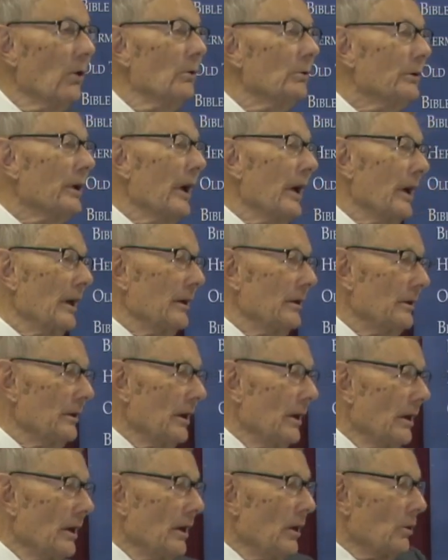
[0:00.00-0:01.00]
Okay.
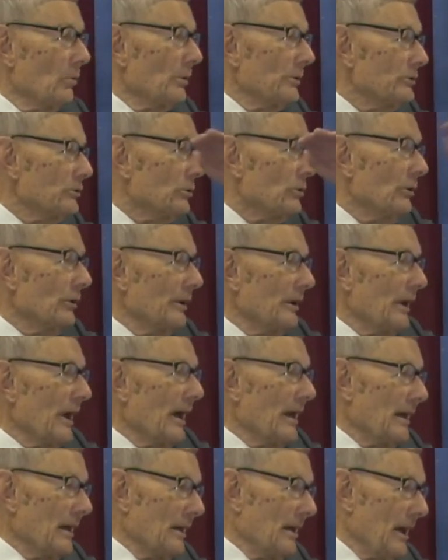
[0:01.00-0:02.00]
What's going
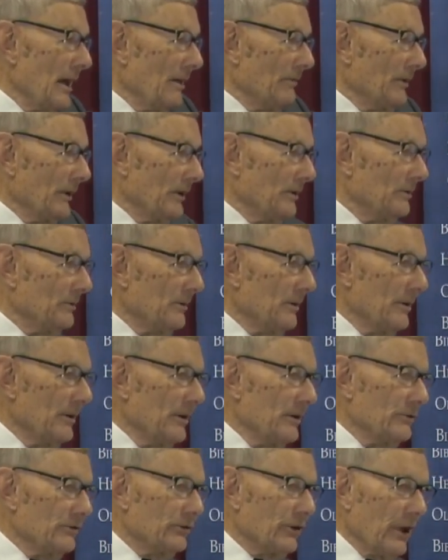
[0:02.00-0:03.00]
on in heaven? Mm
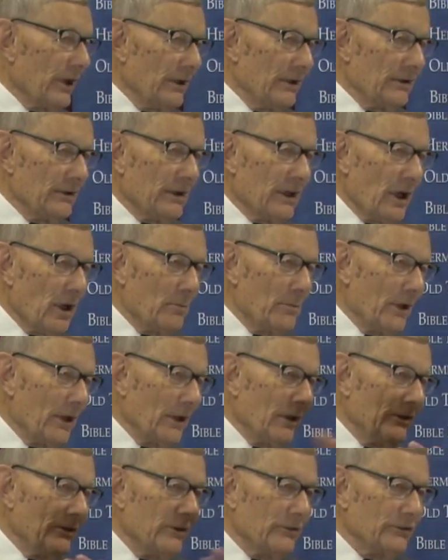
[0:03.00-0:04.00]
-hmm. Satan
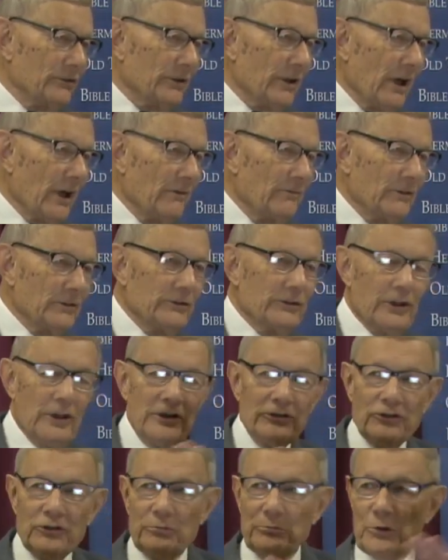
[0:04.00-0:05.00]
coming and this
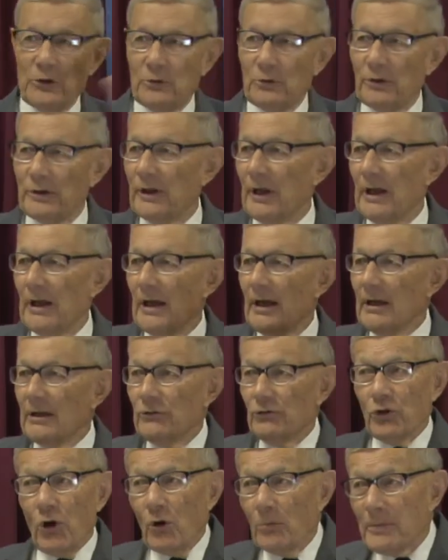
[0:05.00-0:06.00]
conversation between.
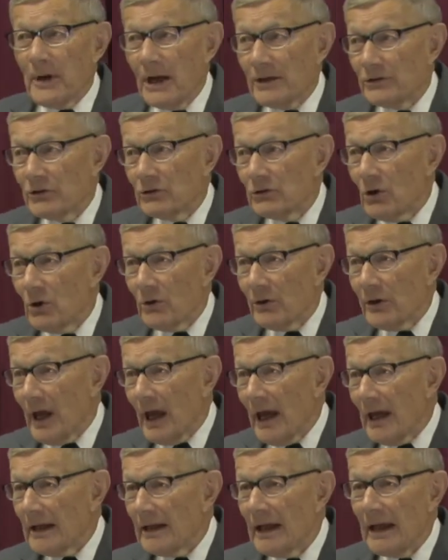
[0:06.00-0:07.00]
Job doesn't know
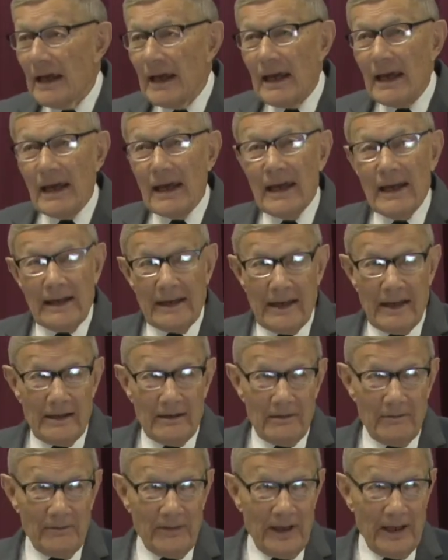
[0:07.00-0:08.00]
that, and
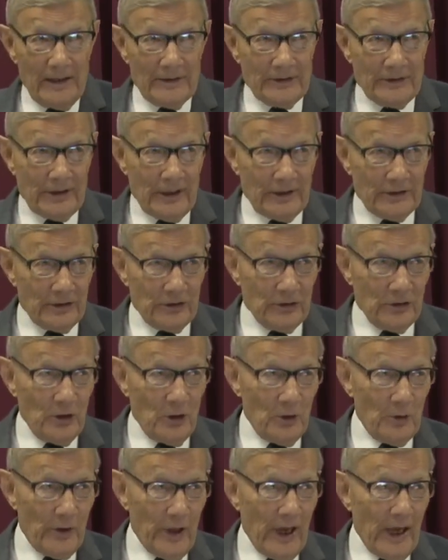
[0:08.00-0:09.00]
Eliphaz doesn't
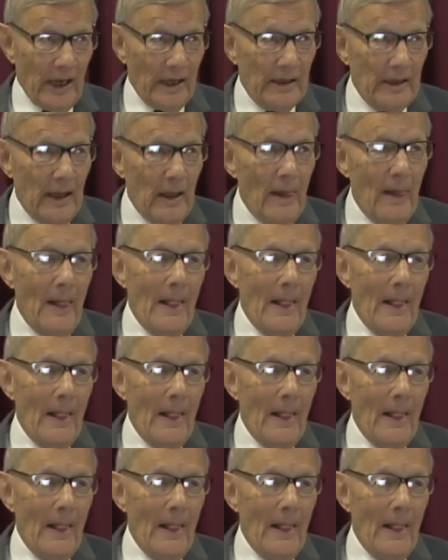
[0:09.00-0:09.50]
know that.